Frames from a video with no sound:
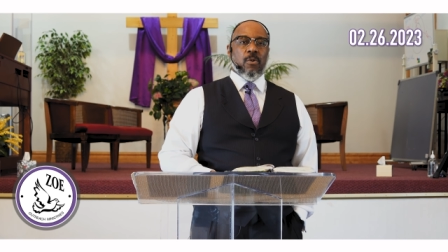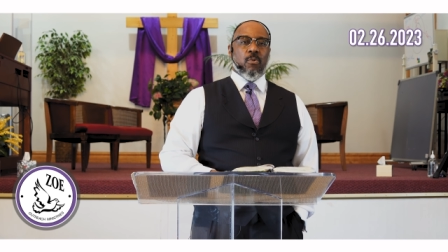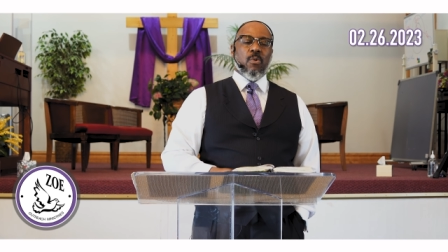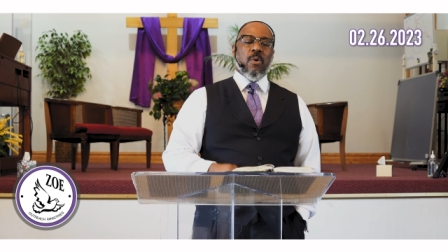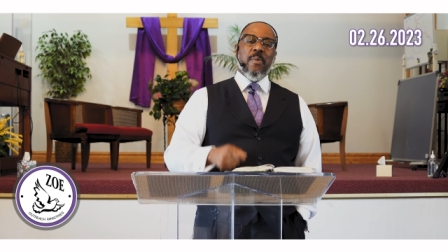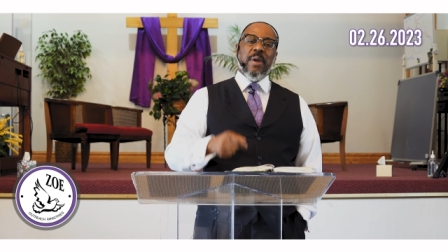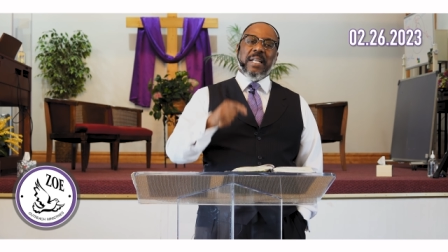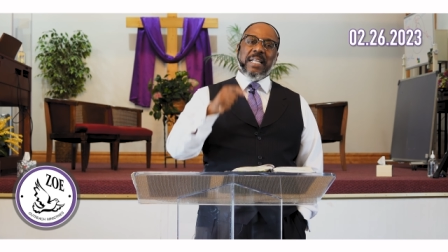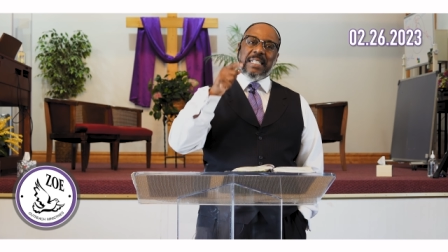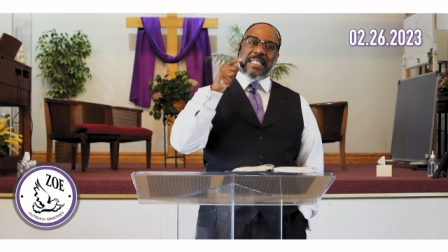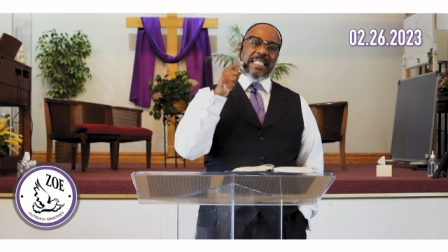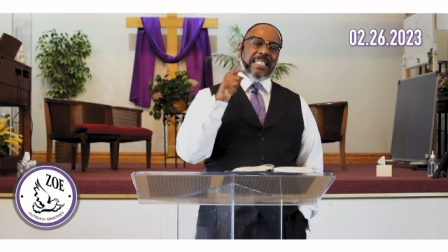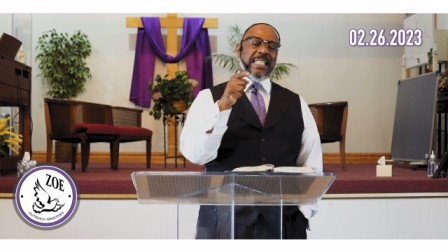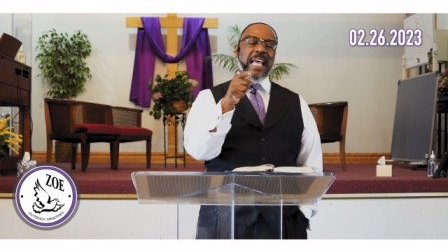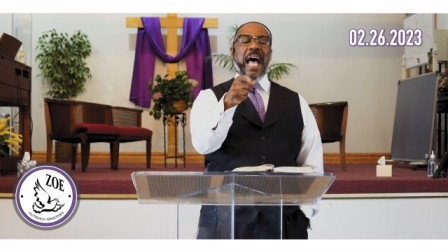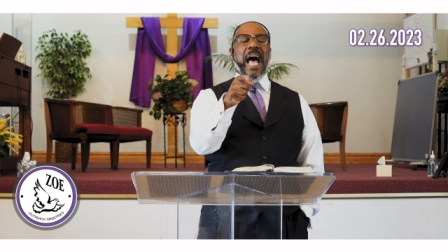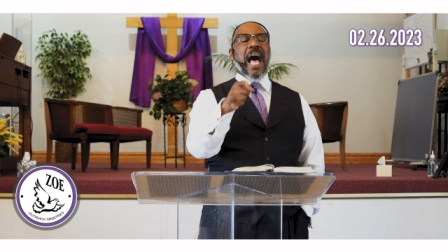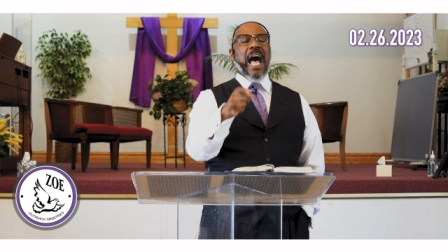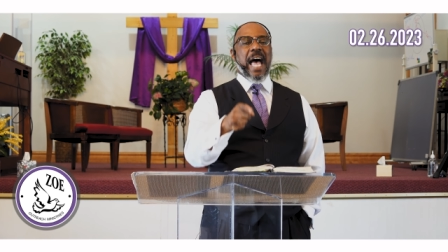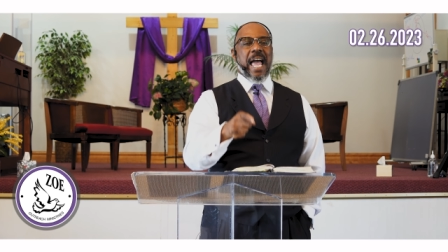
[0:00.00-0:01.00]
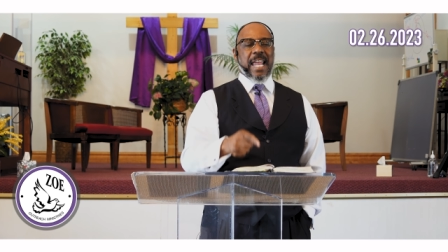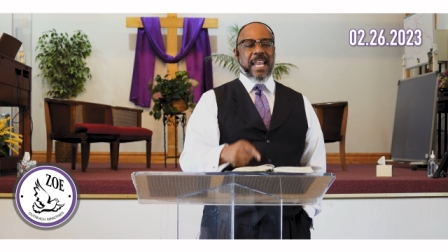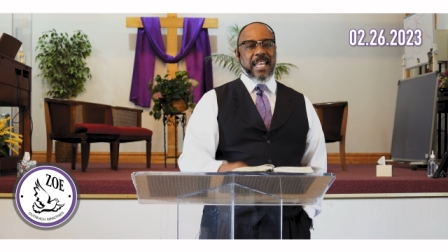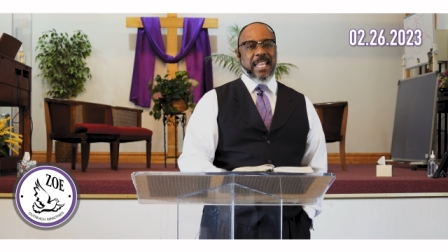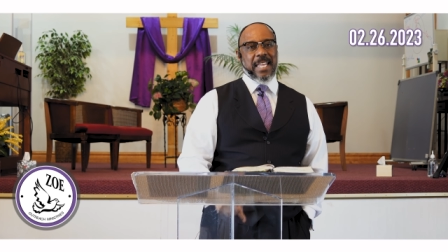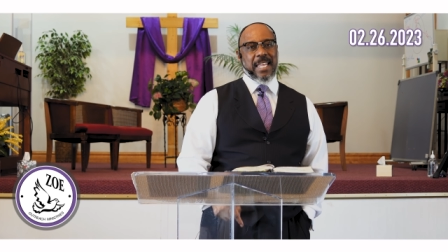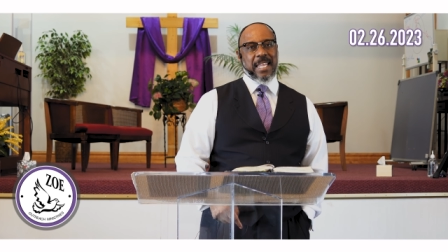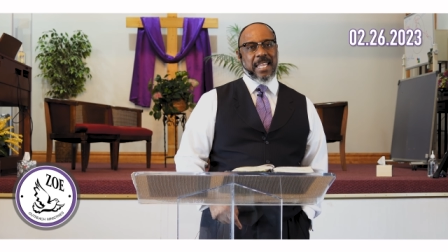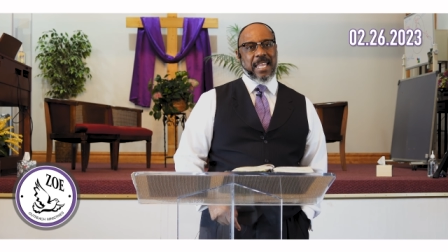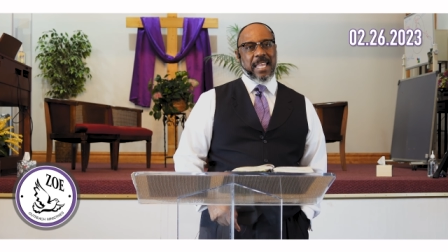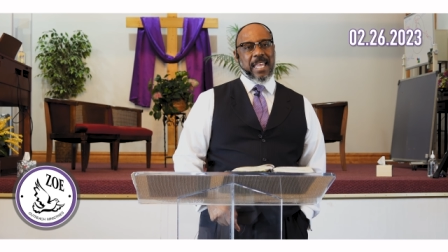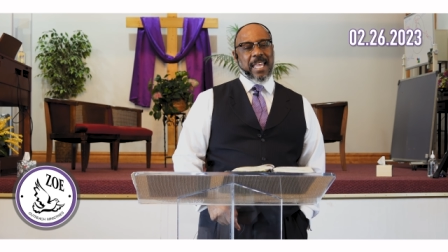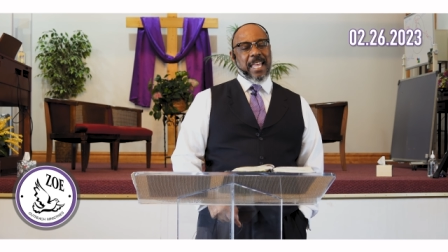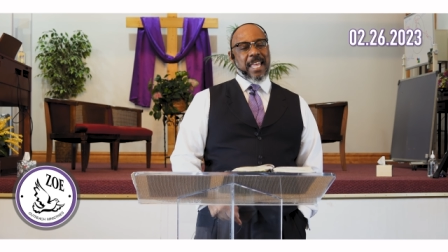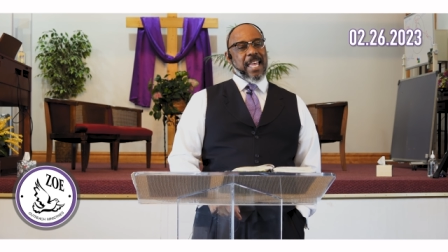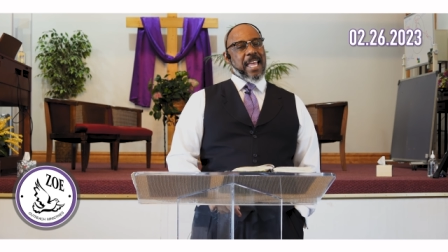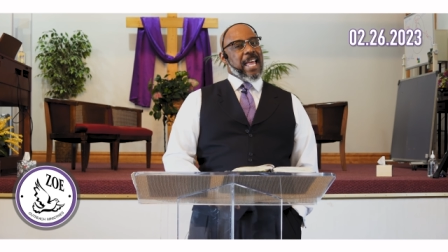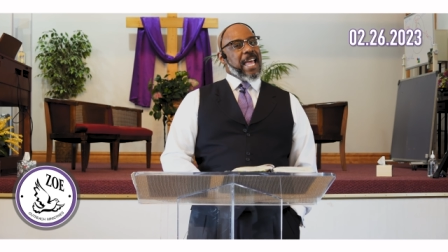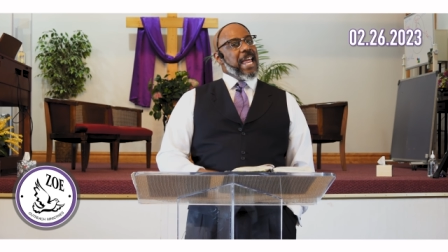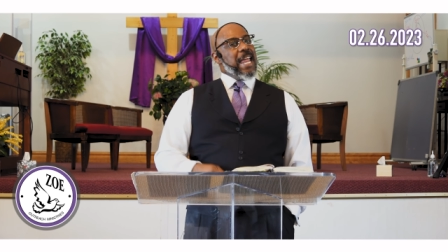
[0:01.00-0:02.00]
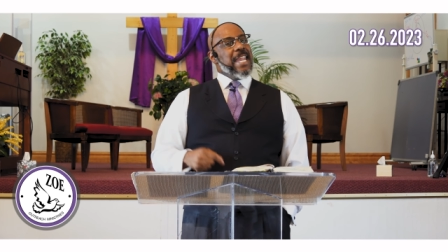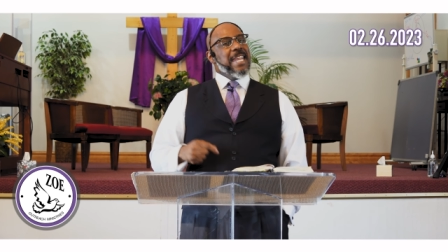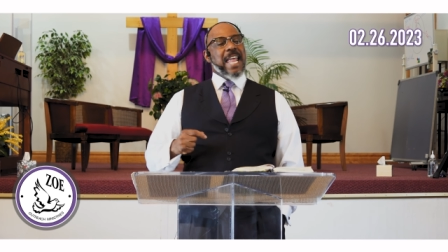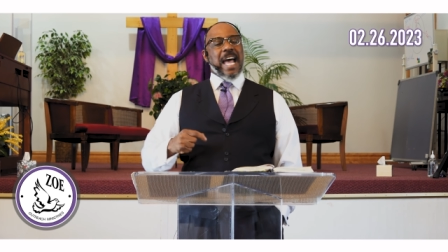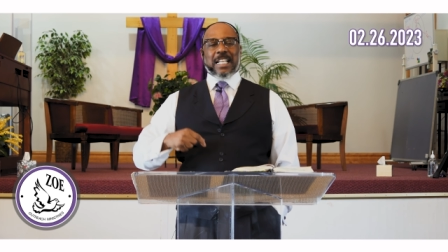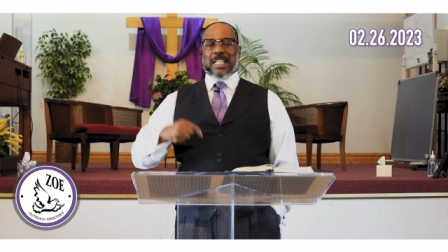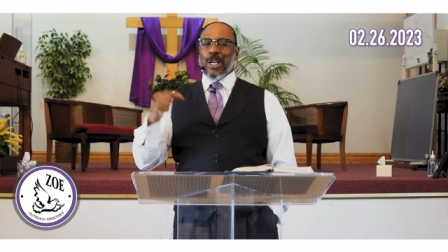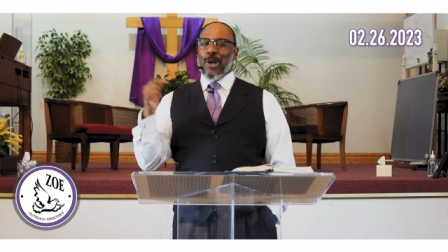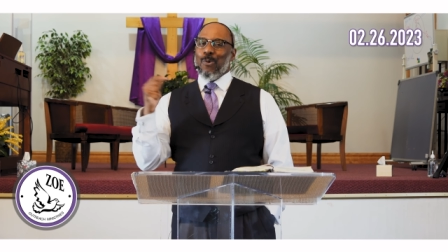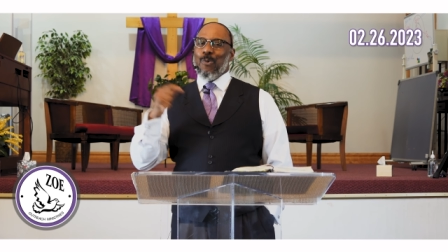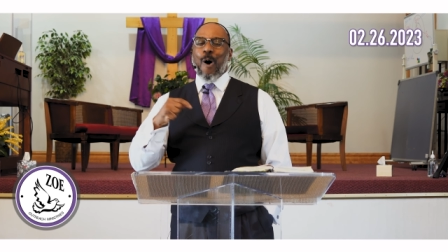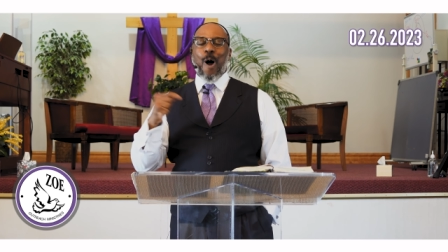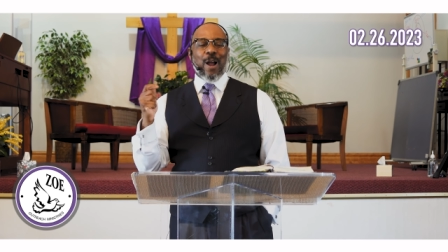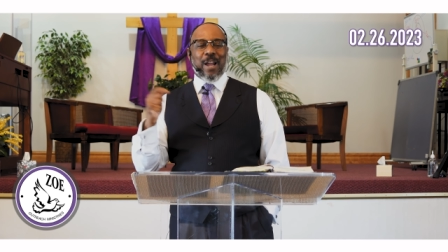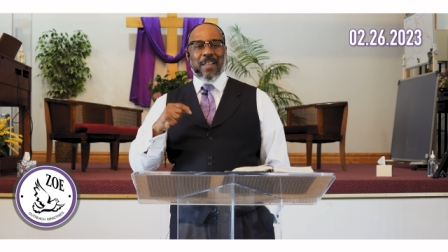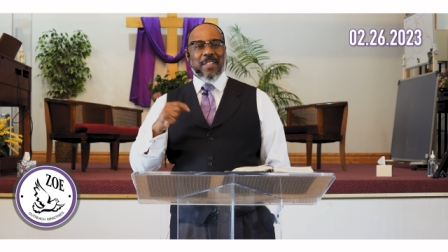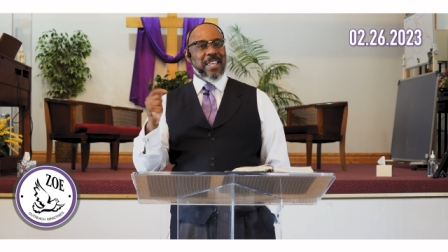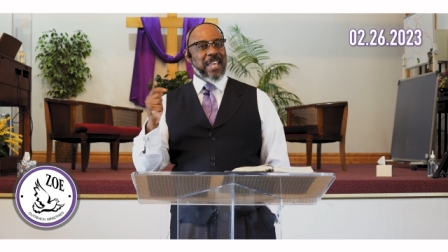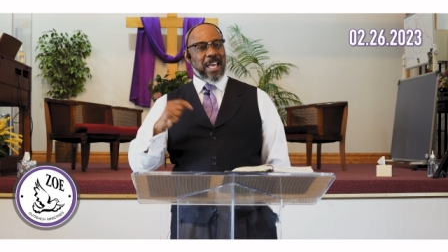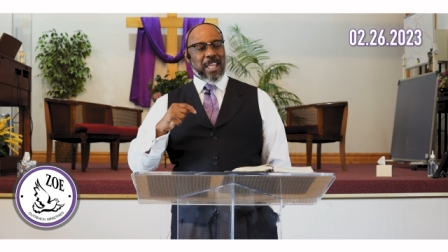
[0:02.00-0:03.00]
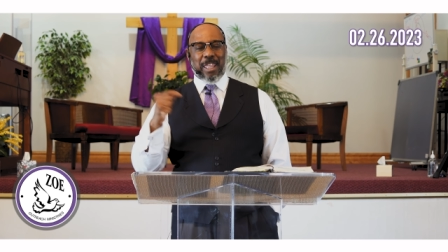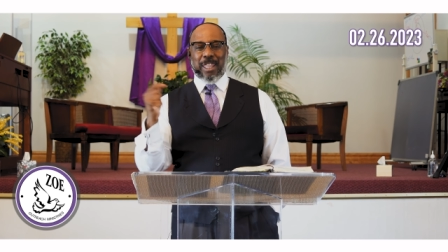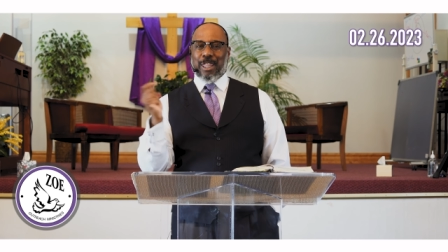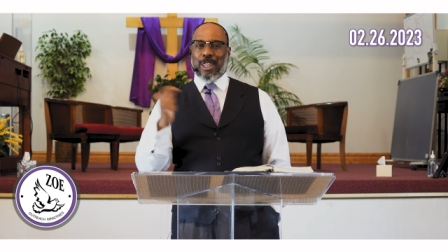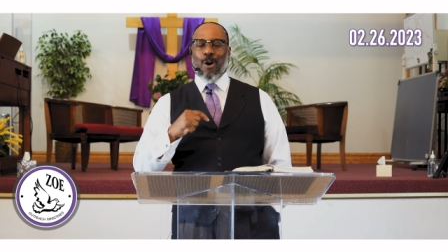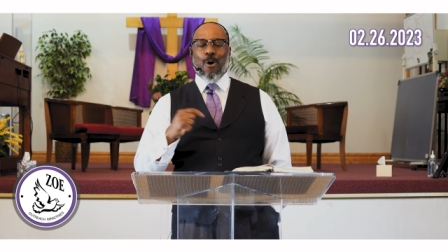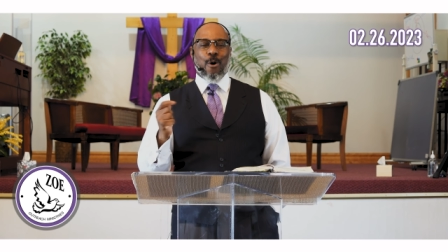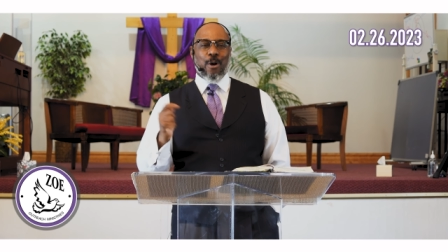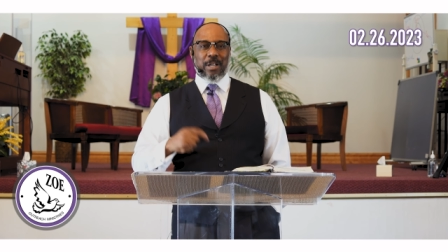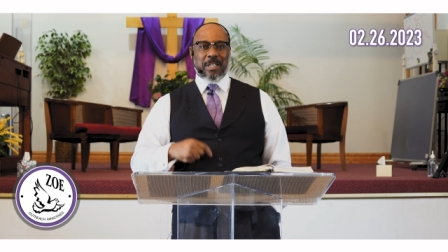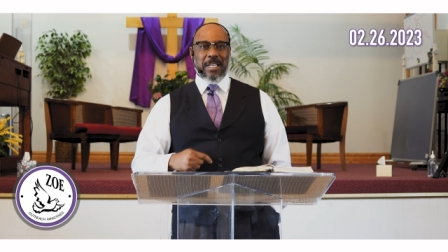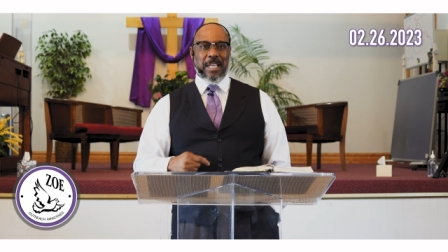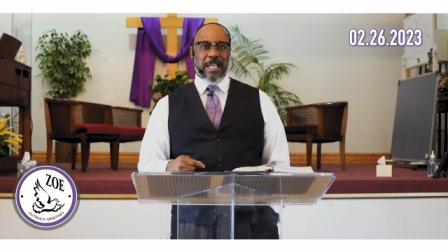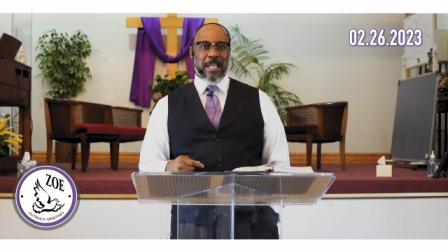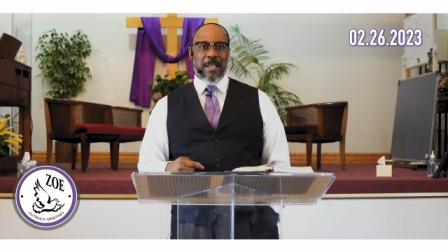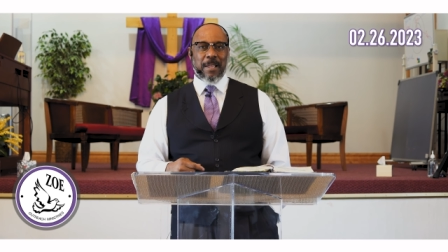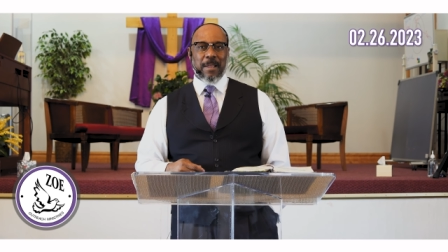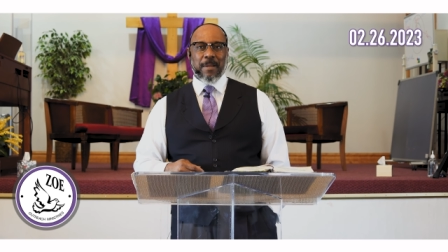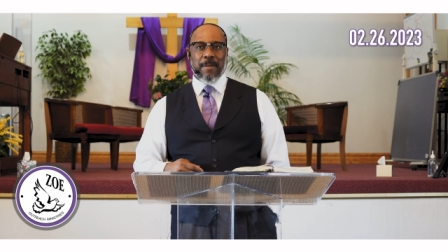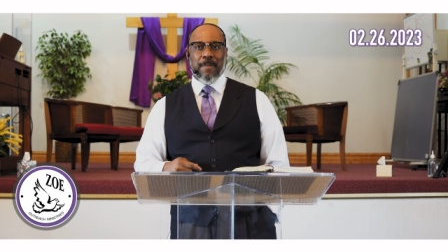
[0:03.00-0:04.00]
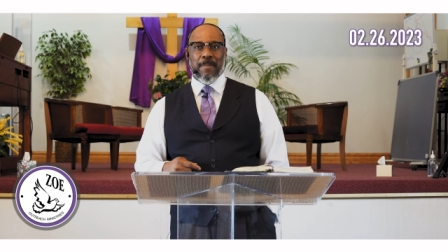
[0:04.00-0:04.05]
when we decide not to walk in the authority